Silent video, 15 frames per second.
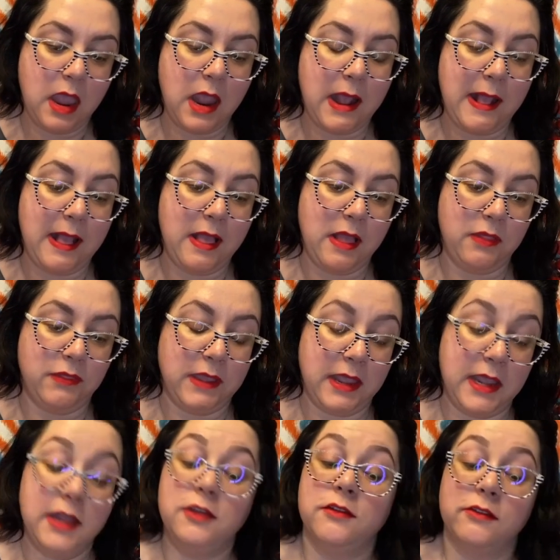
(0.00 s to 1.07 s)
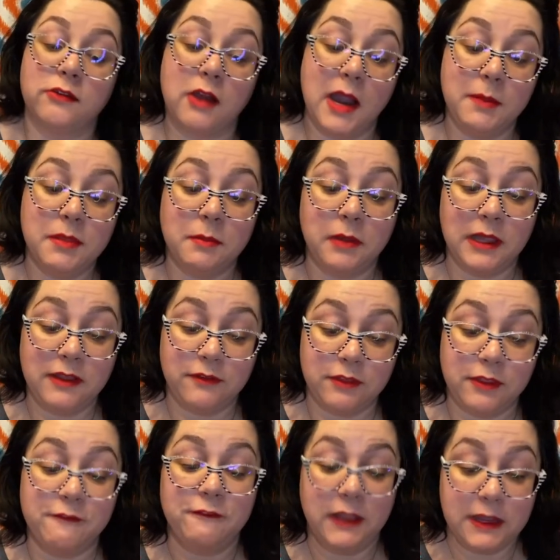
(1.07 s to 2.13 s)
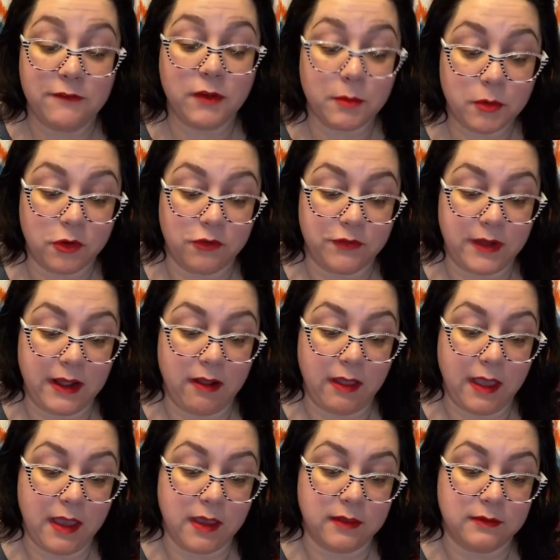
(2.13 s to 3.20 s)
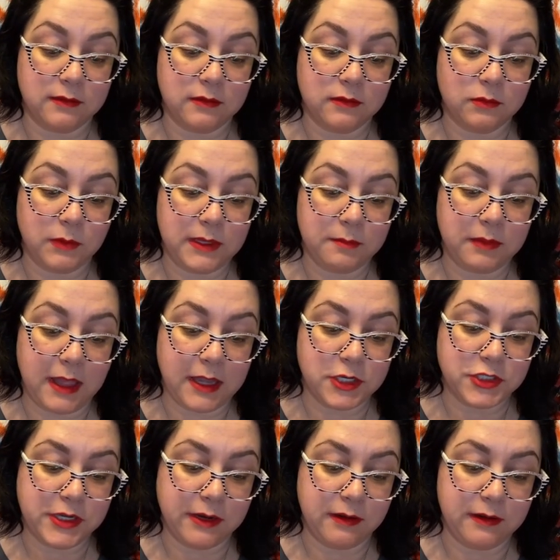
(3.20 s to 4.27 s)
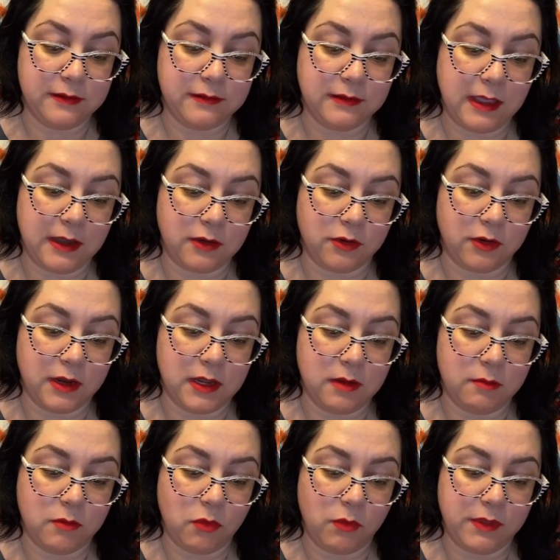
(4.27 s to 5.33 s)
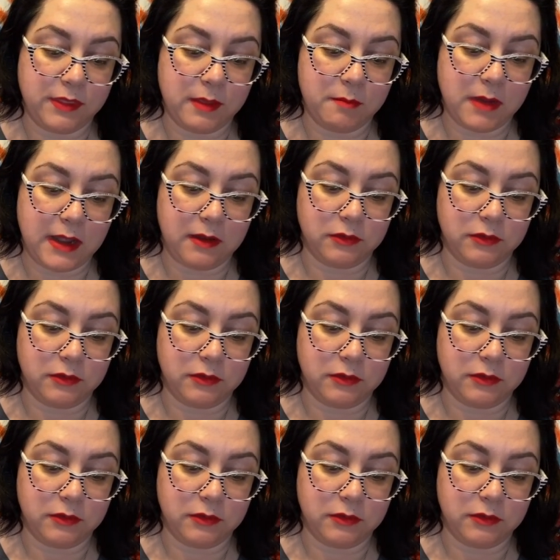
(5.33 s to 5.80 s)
And they describe the flavor profile as sweet black cherries and cream with a mild